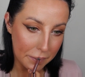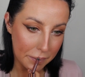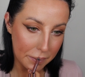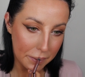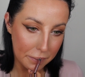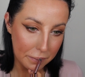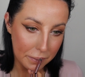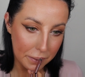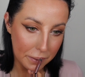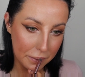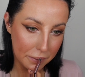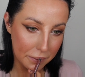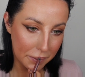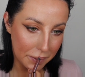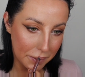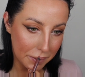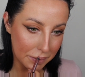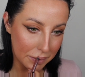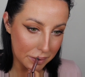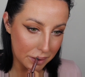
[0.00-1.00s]
To be
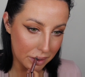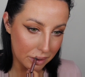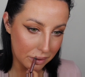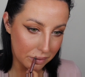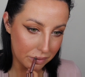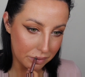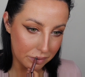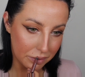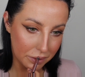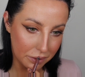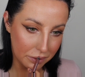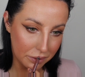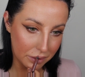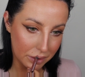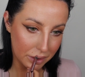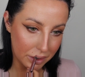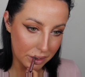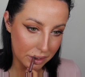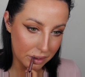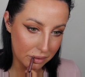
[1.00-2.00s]
honest, I feel
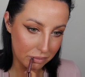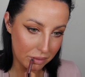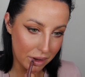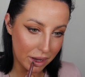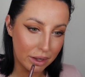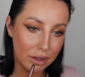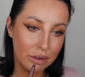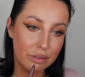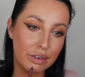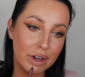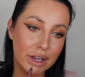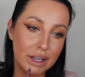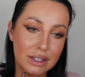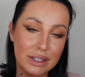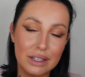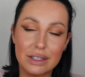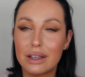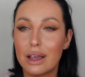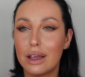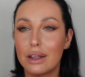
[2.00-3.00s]
like my
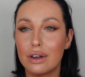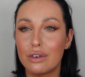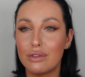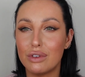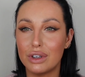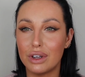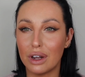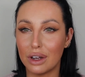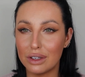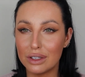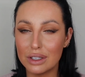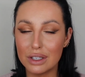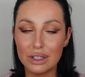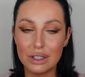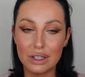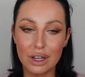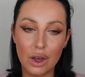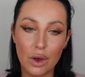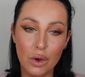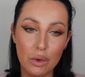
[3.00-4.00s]
advice is kind of
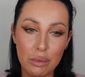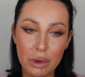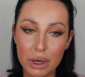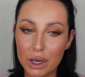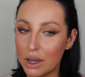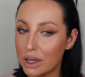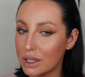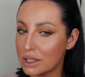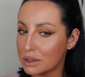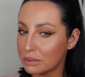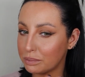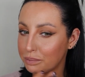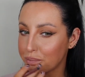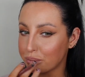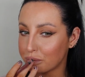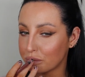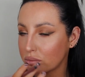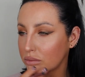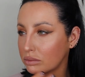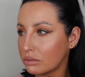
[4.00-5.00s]
redundant now, because
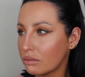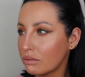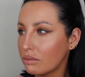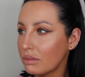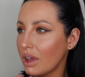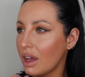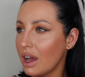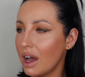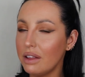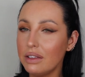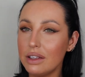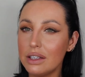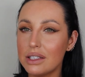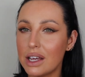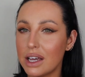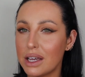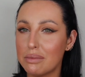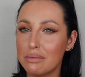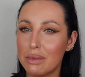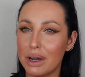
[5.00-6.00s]
at the
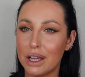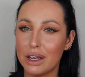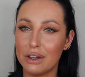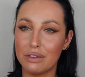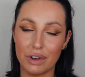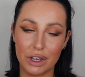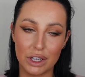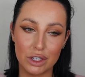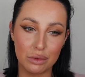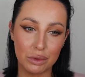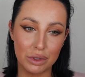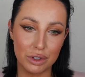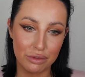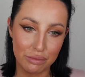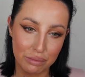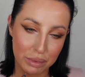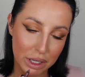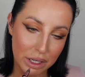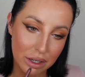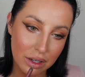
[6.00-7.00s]
time my advice would
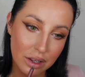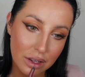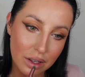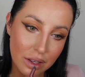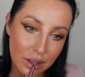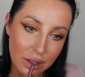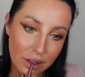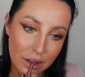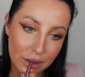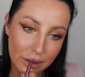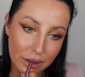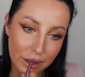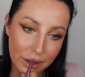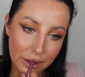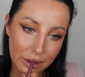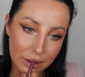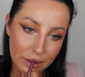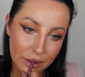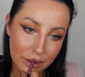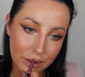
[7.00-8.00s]
have been
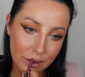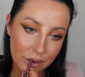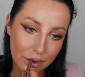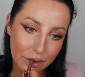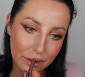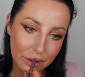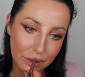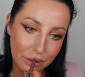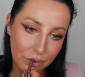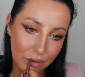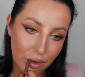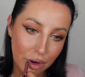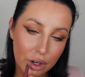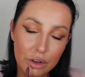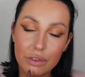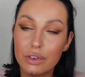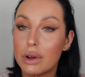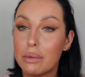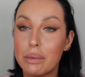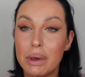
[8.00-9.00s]
like,
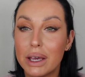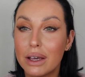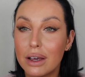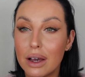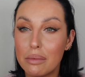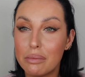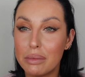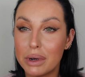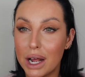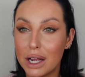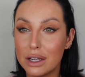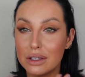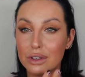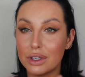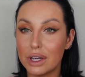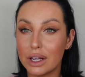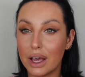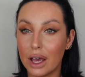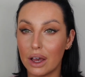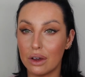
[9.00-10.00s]
work for a makeup brand
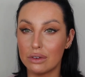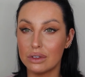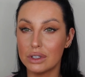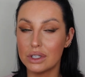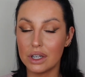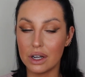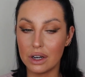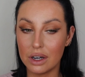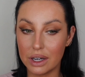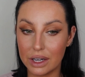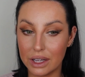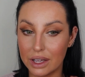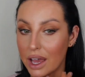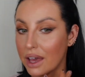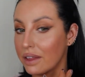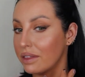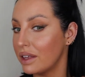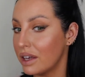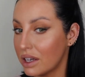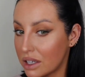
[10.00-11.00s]
on a counter and
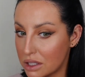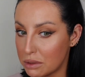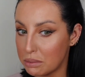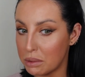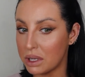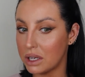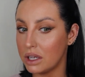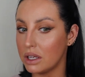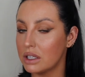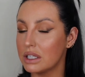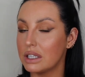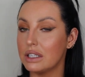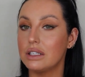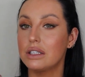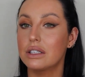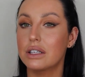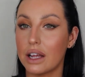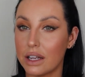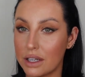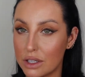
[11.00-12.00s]
get the experience in
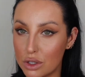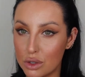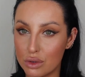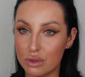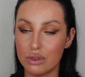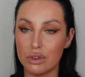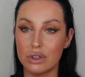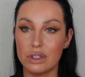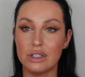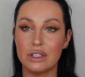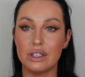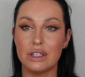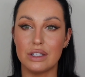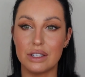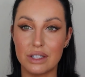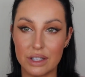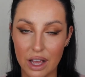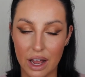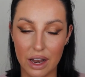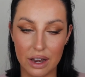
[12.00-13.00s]
skin tones and
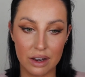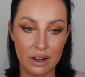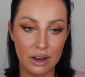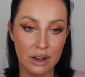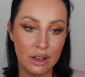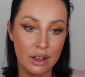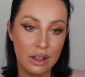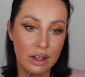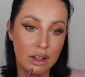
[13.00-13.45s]
skin